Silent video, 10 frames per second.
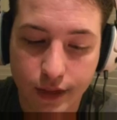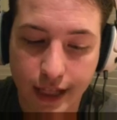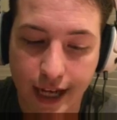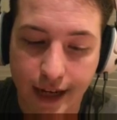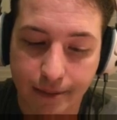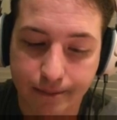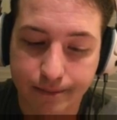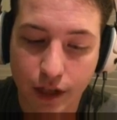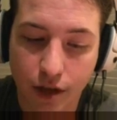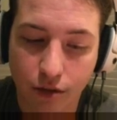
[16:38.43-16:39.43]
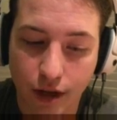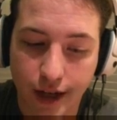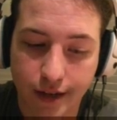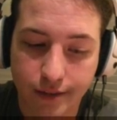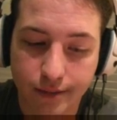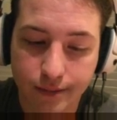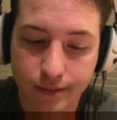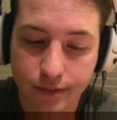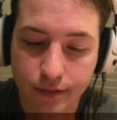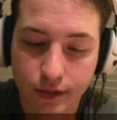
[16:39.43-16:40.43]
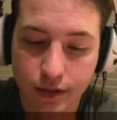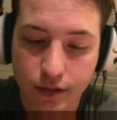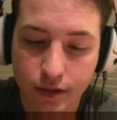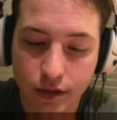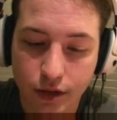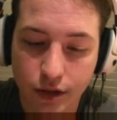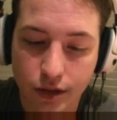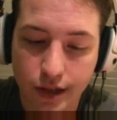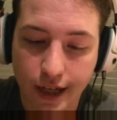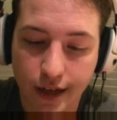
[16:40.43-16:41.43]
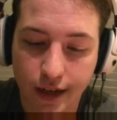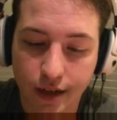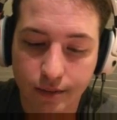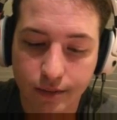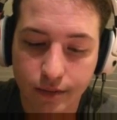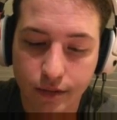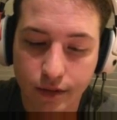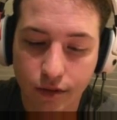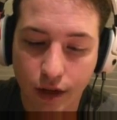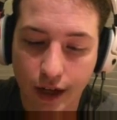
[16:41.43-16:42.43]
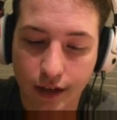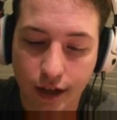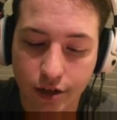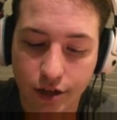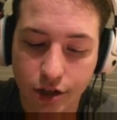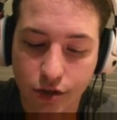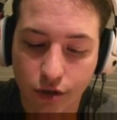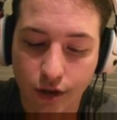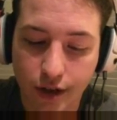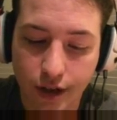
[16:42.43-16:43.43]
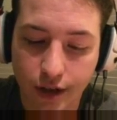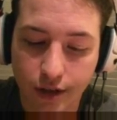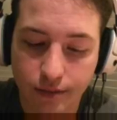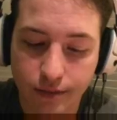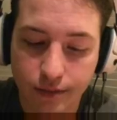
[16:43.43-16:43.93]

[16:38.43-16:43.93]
Got him. All right. Good setup. Rocket launcher destroyed him.